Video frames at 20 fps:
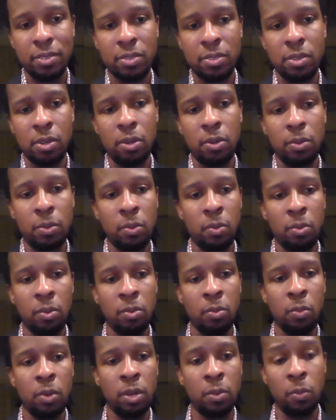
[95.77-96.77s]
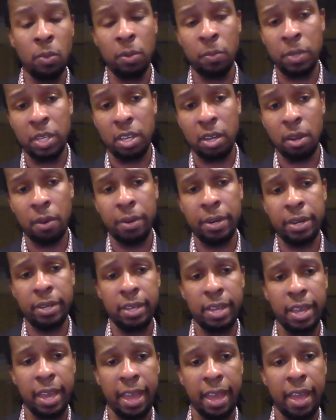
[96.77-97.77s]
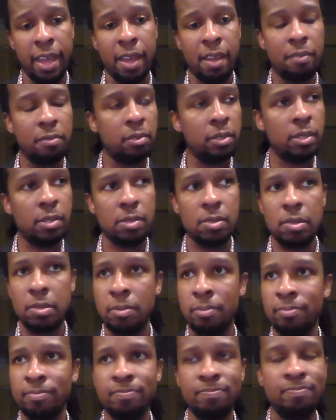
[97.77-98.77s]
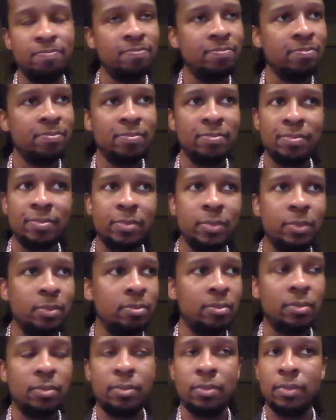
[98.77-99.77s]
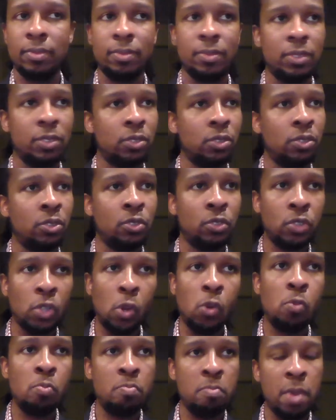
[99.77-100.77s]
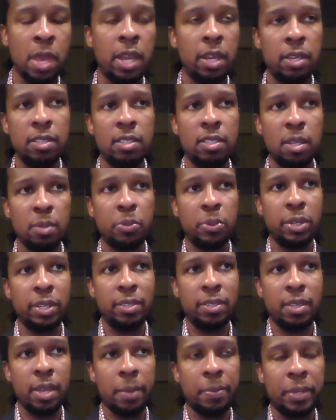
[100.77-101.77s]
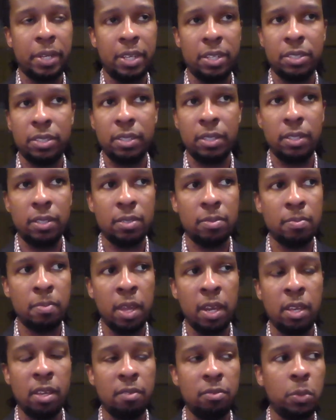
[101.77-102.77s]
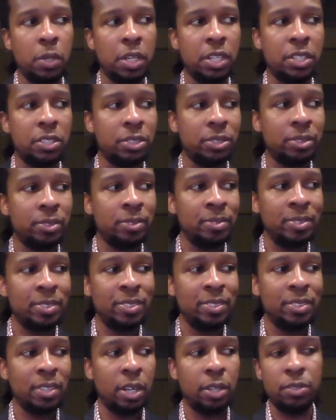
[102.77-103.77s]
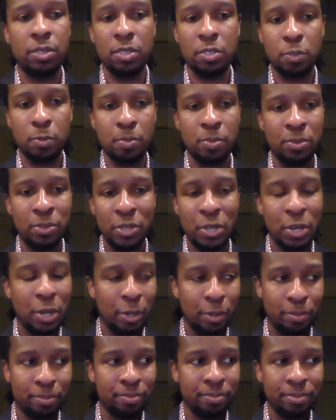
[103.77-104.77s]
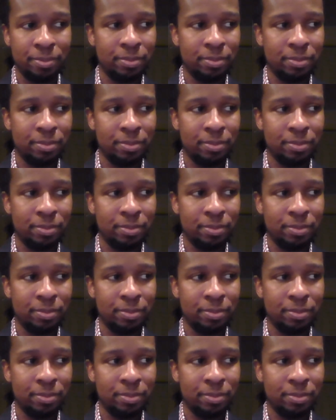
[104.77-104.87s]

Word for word: So what what we currently have mm-hmm. is so many different definitions, many of which are just you know